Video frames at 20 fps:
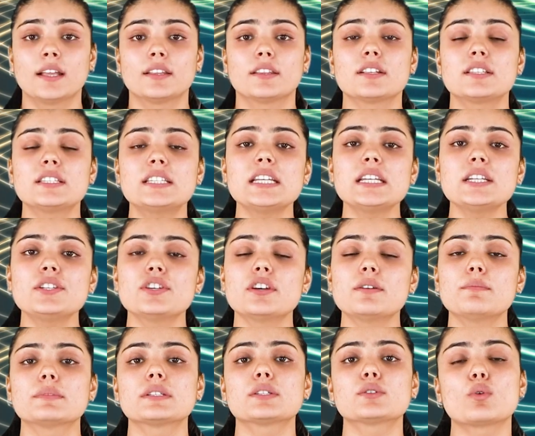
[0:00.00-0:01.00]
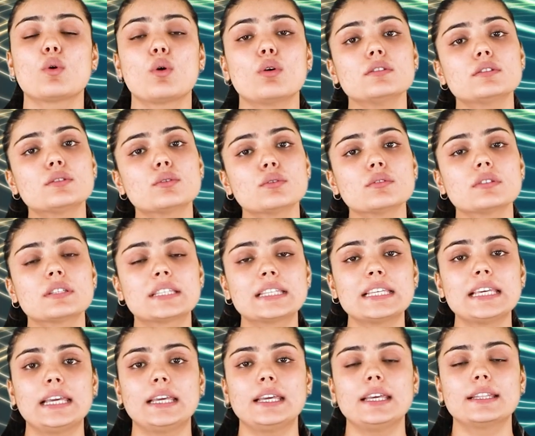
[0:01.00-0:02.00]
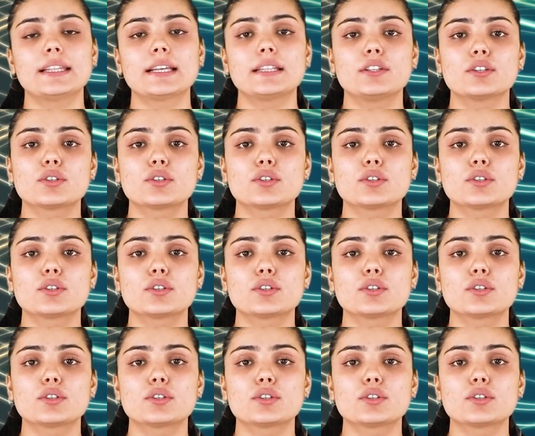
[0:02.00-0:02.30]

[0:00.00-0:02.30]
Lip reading: The teacher must also see that